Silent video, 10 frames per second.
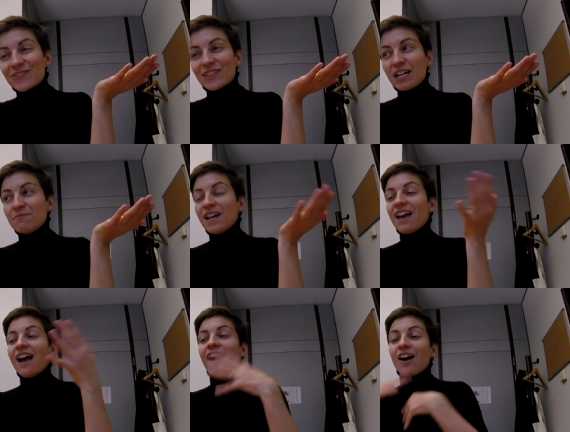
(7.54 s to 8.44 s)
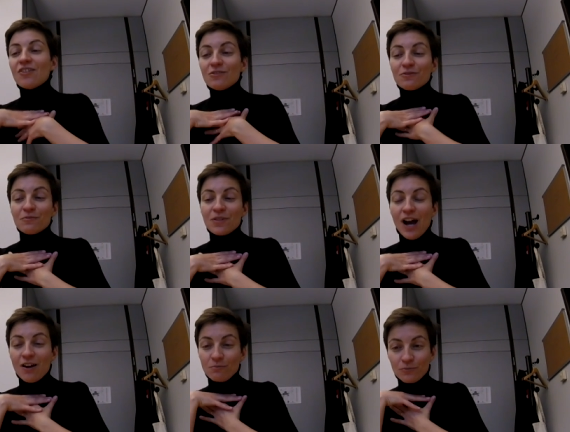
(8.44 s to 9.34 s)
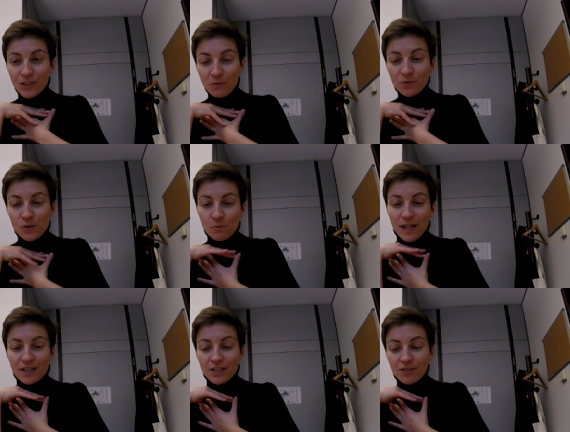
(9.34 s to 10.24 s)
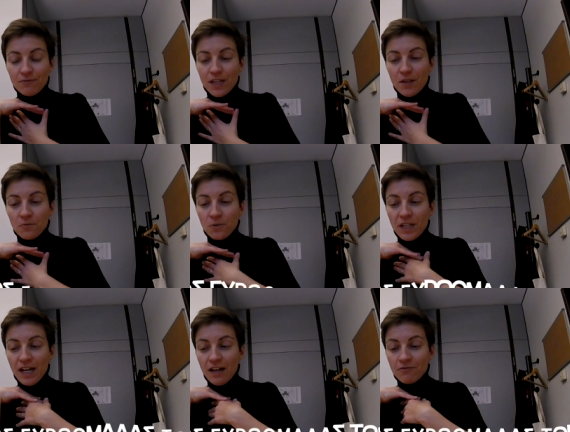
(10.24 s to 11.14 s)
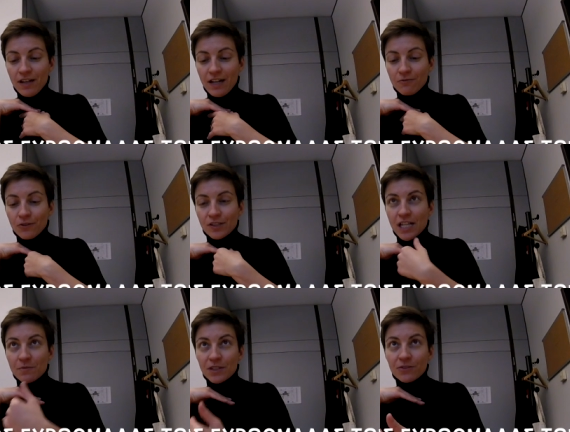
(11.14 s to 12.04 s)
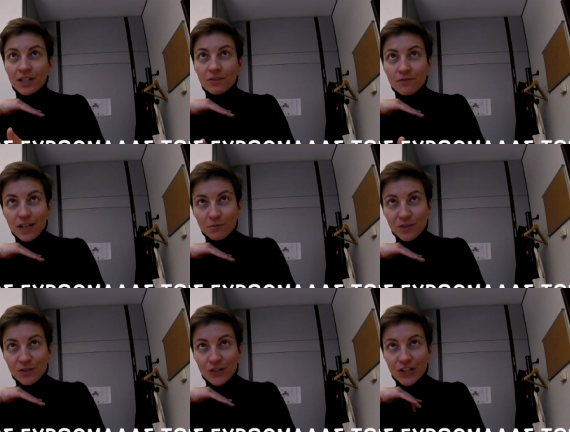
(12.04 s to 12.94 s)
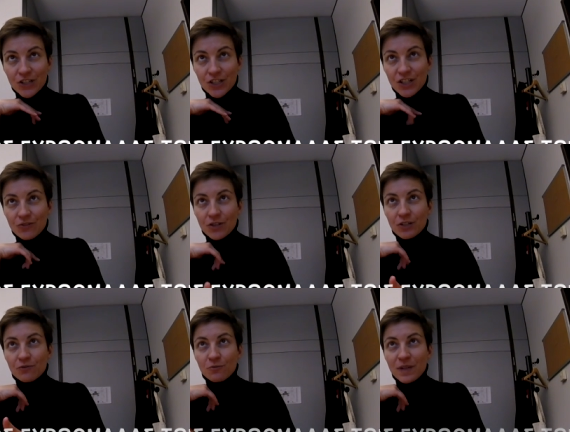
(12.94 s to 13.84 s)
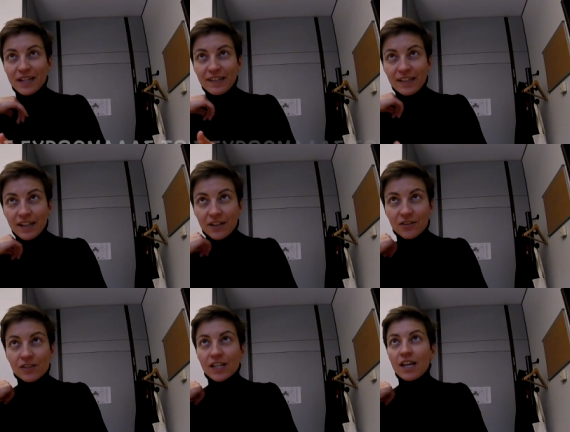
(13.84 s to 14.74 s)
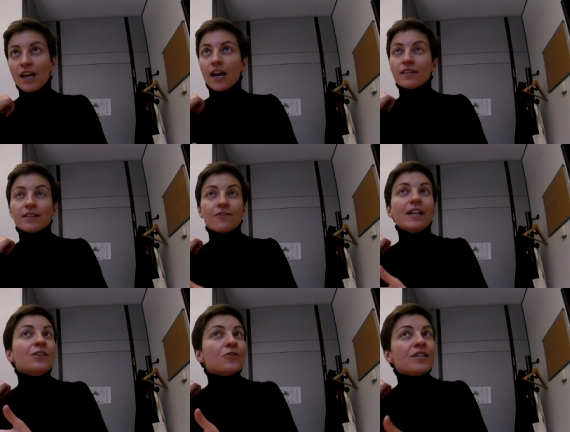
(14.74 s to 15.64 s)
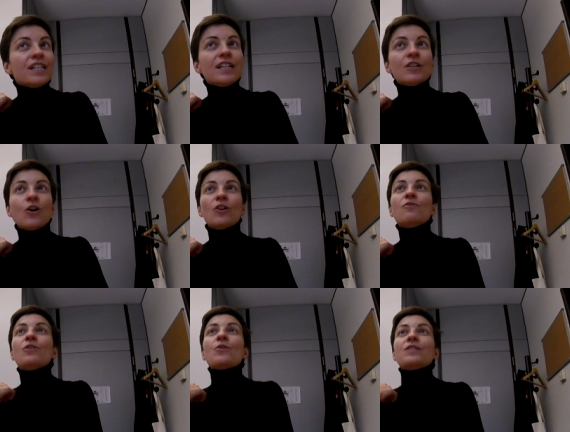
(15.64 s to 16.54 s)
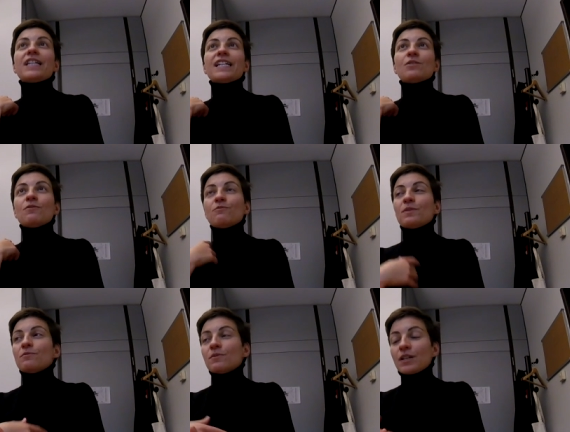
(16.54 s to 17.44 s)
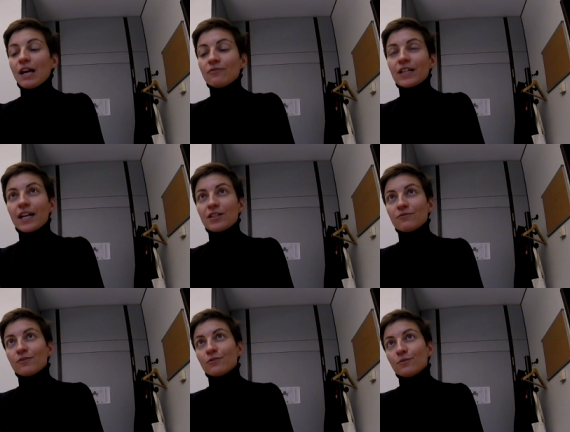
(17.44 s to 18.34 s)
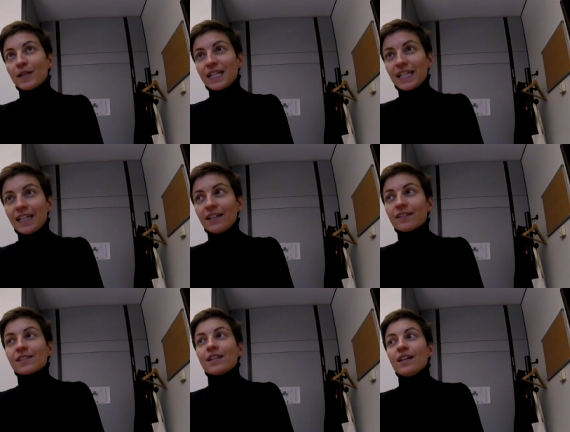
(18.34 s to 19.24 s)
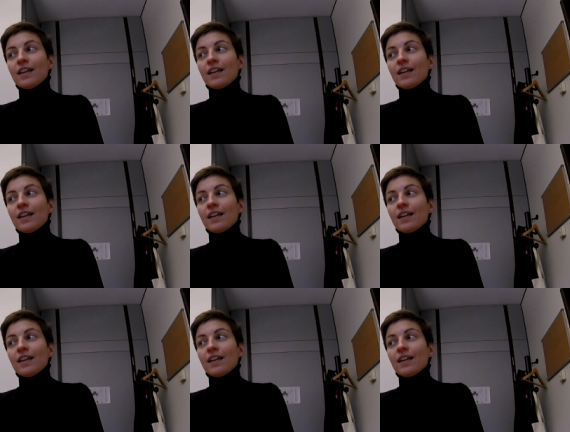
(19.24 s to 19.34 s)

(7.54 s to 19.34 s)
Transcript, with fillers: for them. However, from our green perspective, we have had, for example, a green investment strategy mm-hmm. already mm-hmm. for many years. Uh, the Green New Deal, all of those things we've been advocating for for many years.